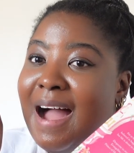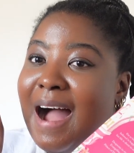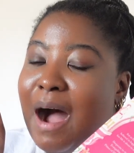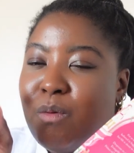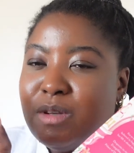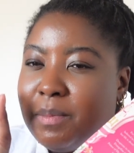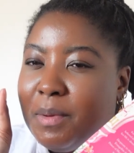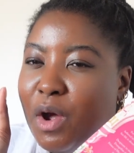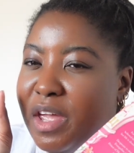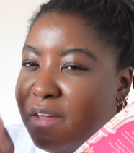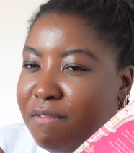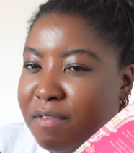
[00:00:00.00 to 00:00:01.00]
I was a bit
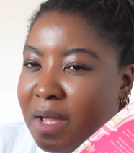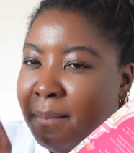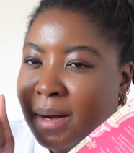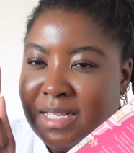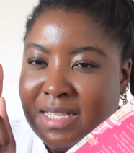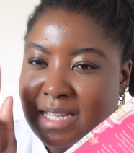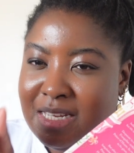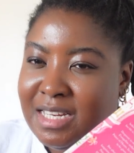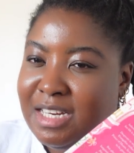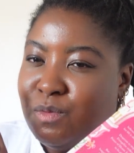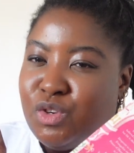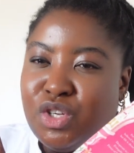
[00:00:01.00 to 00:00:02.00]
iffy about the sister.
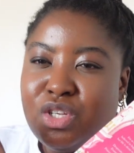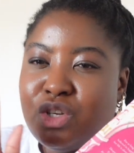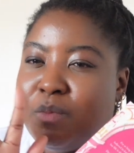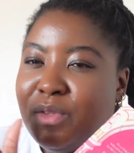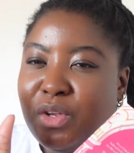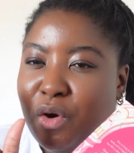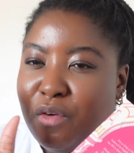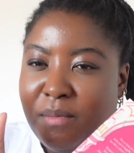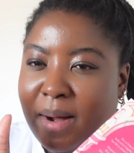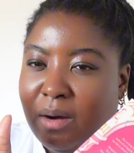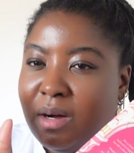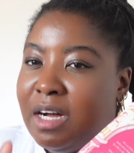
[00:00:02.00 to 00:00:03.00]
There was just something off
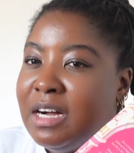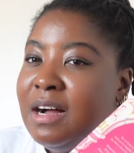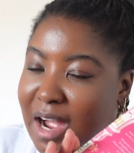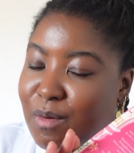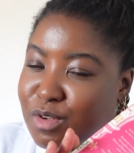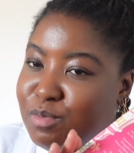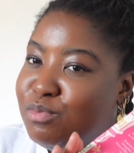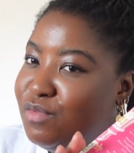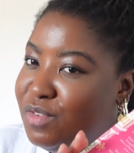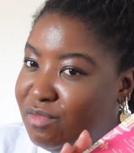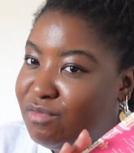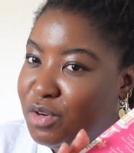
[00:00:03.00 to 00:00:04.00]
about her. I was
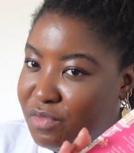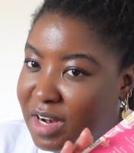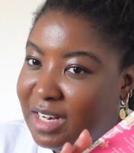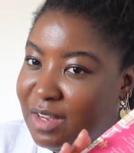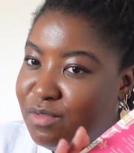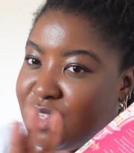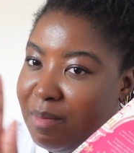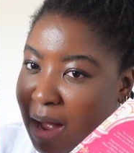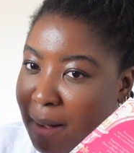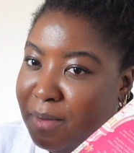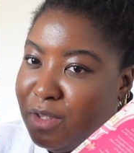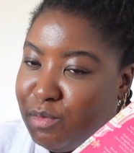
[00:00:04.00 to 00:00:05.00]
proven correctly, so I'm
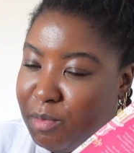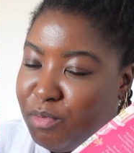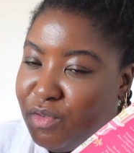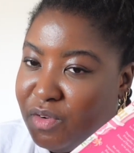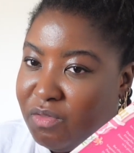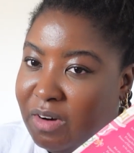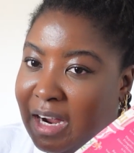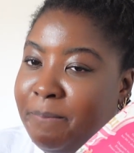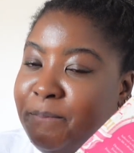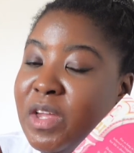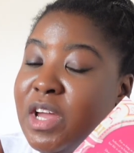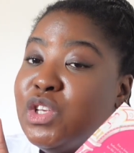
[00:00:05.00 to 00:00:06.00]
happy to be proven right.
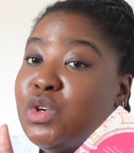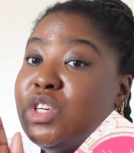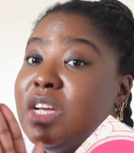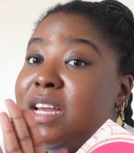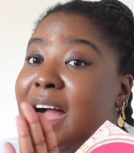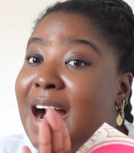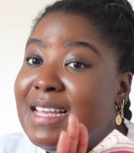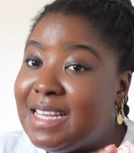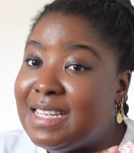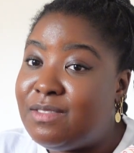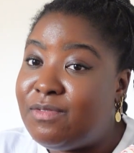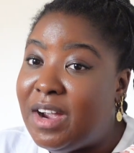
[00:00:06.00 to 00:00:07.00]
So her eyes
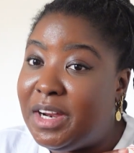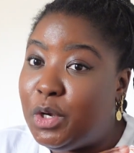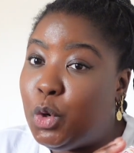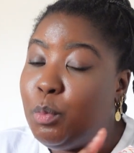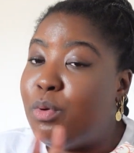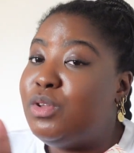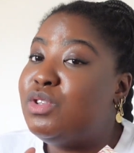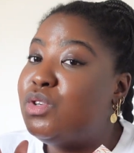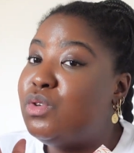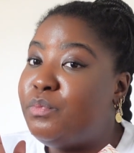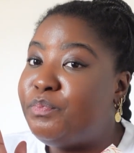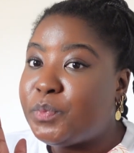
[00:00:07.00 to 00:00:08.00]
are finally open
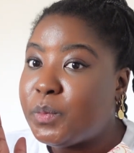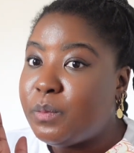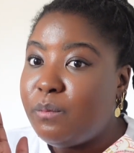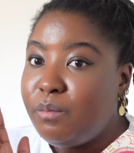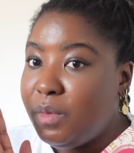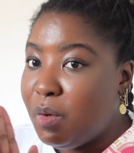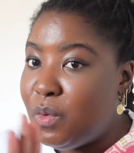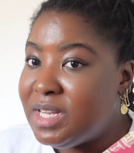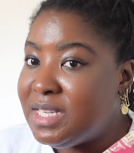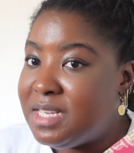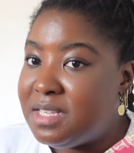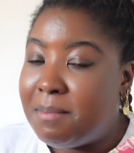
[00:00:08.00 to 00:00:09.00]
to what her
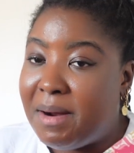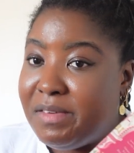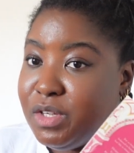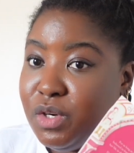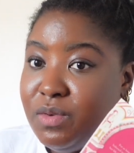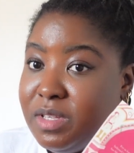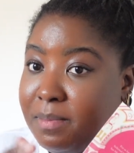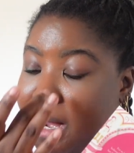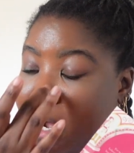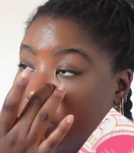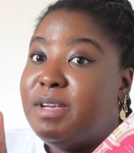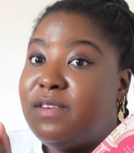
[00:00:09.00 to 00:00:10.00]
sister Marisol is
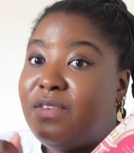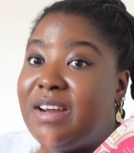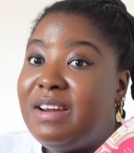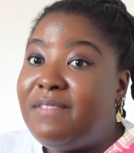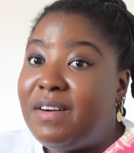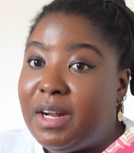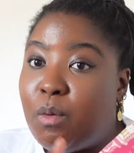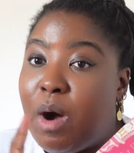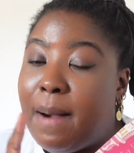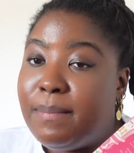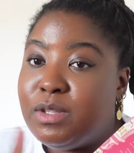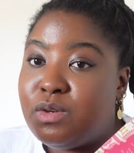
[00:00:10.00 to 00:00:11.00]
about. She finally found out what
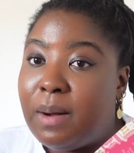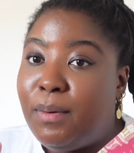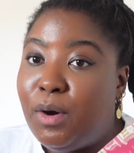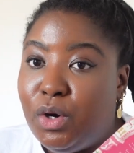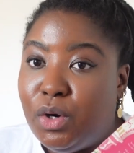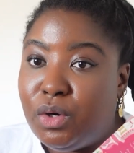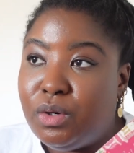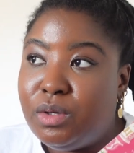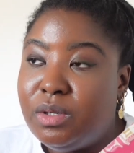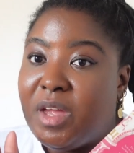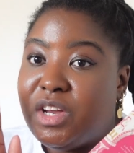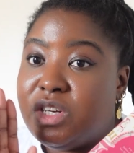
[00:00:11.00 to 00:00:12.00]
happened to
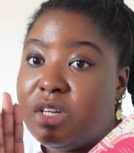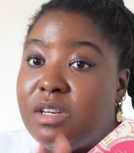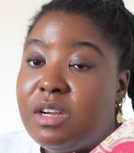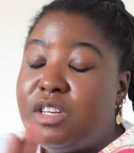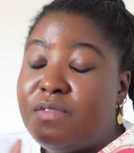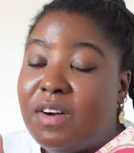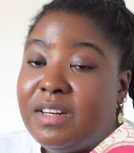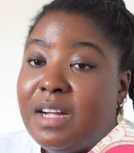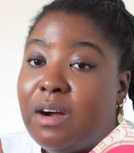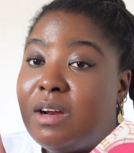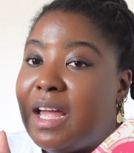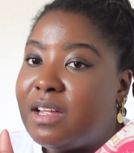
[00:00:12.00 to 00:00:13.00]
Apollo, and then she found
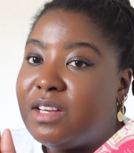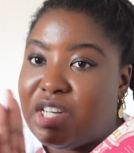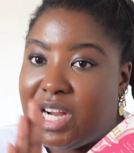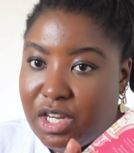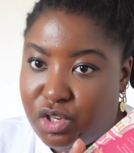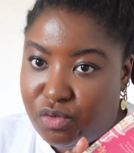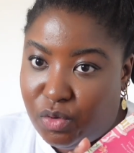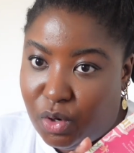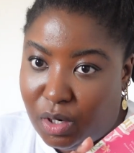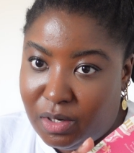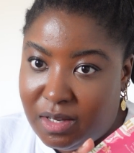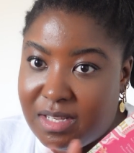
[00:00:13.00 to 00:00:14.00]
out like Jack's true
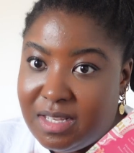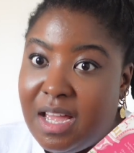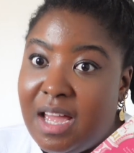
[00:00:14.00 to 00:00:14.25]
colors.